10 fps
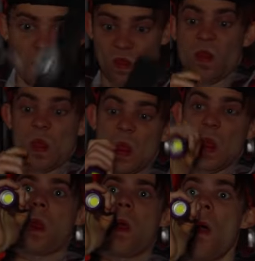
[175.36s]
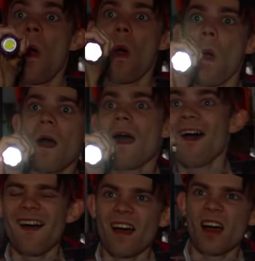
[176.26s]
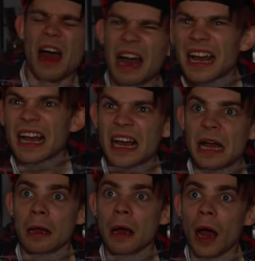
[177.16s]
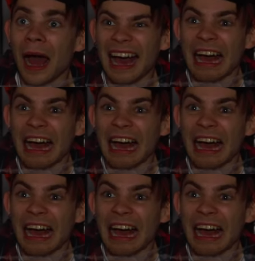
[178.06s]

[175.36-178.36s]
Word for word: that noise? It's obviously not a cooler.